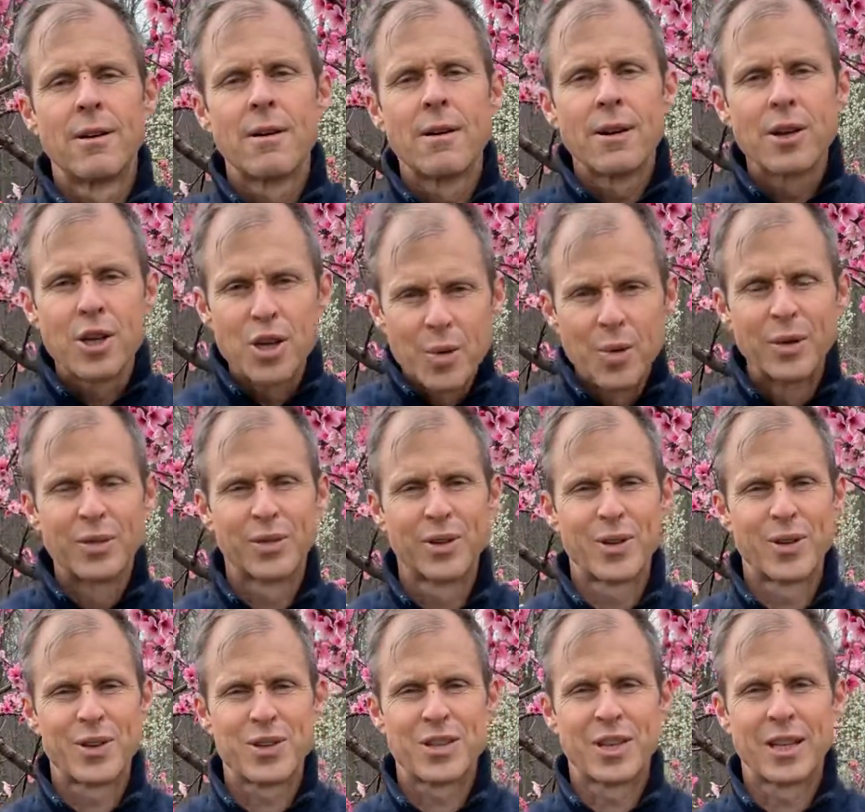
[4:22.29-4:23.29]
human
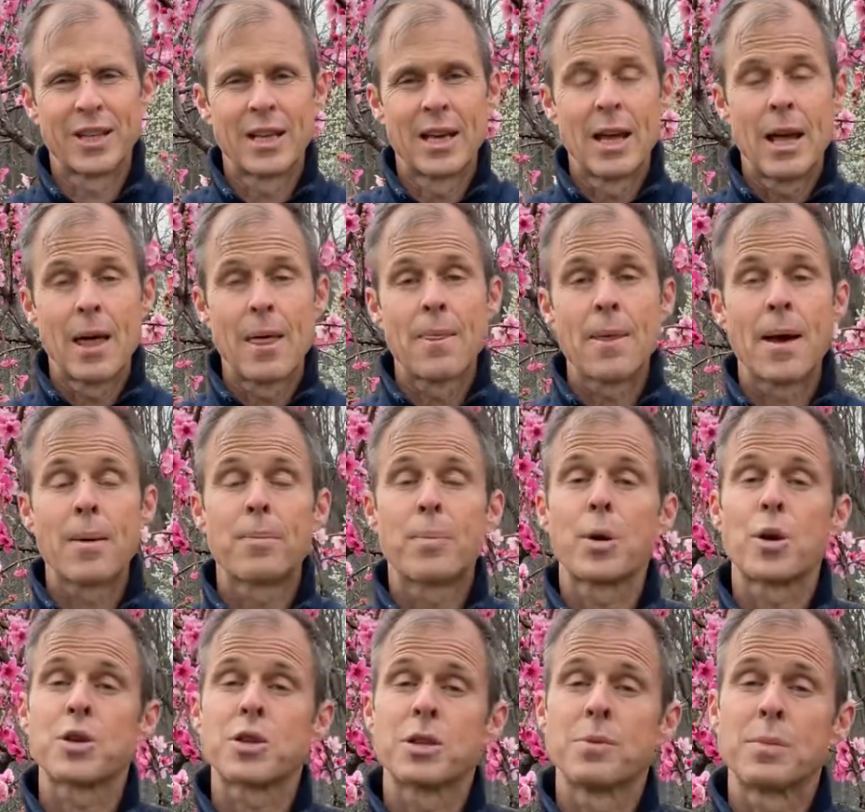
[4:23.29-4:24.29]
flourishing, that
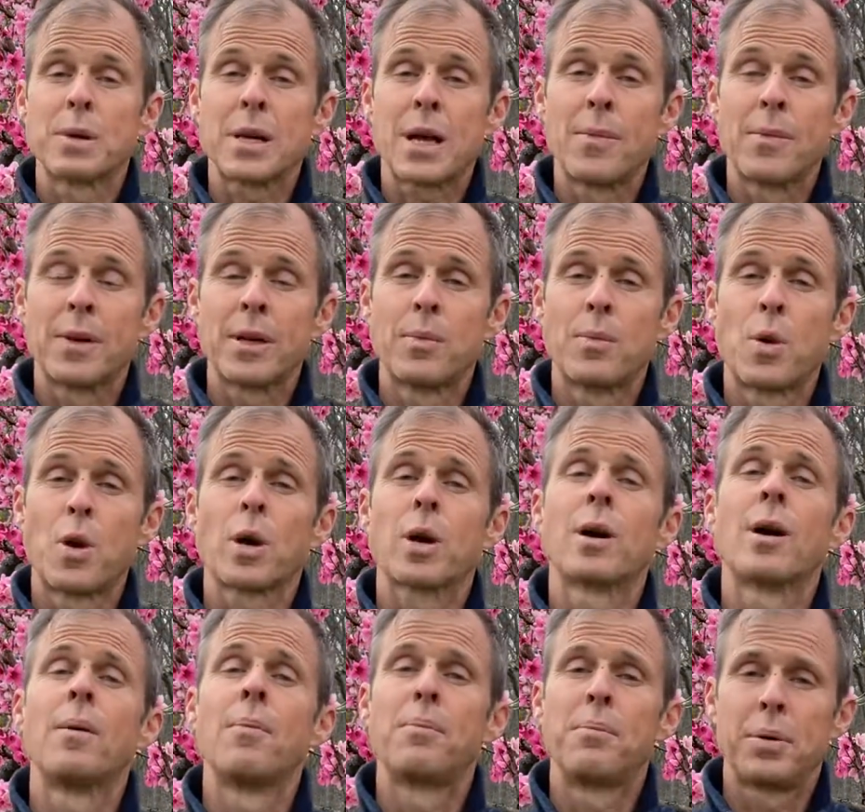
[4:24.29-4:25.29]
person becoming a more
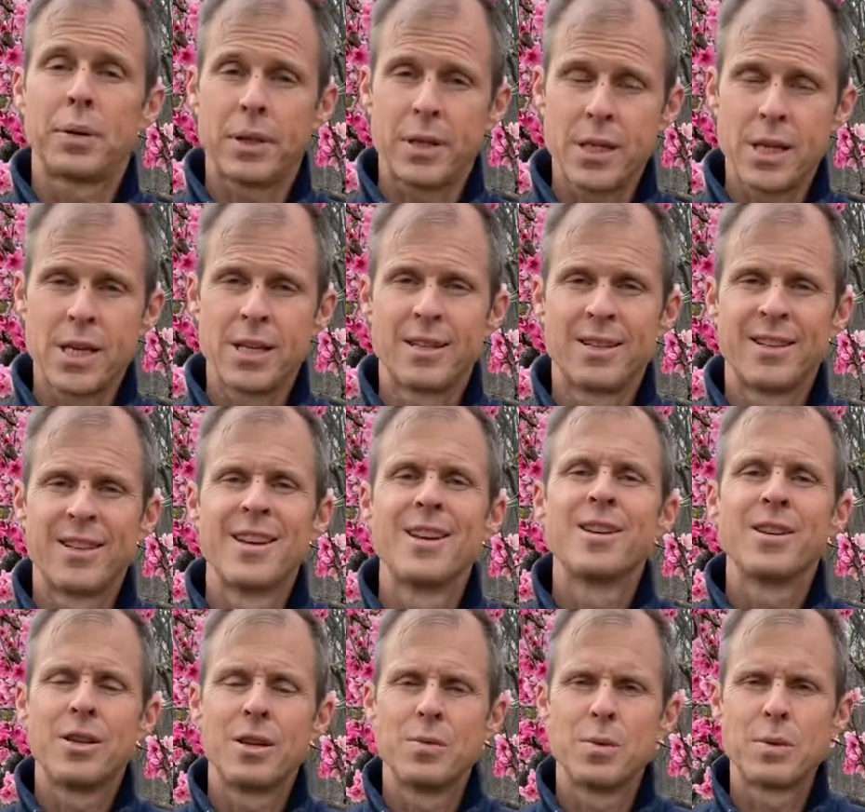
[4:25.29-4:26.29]
complete
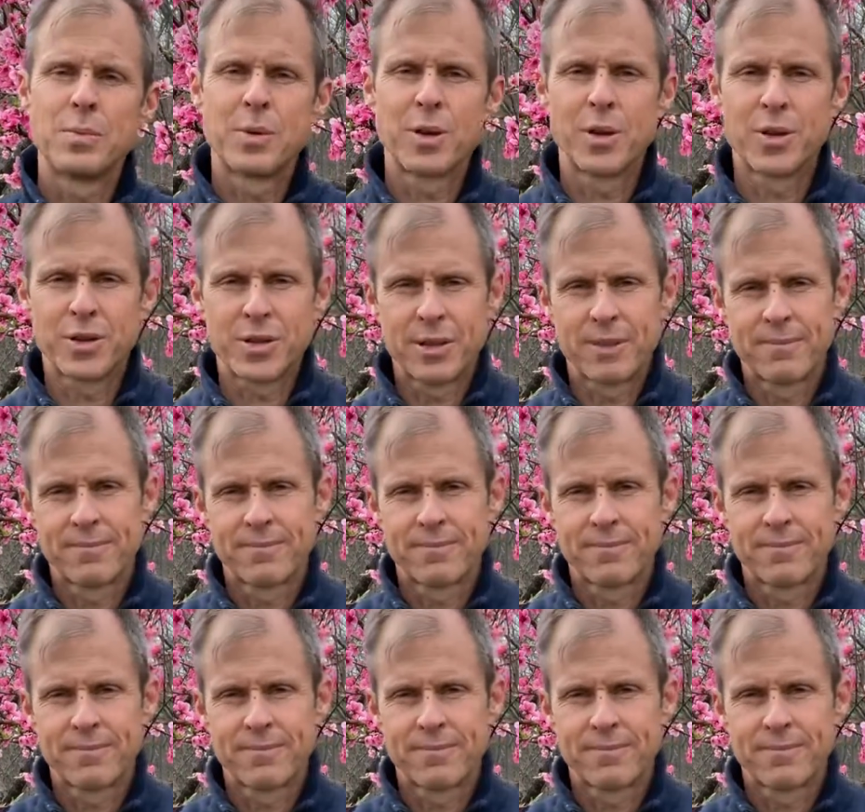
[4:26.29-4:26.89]
human person.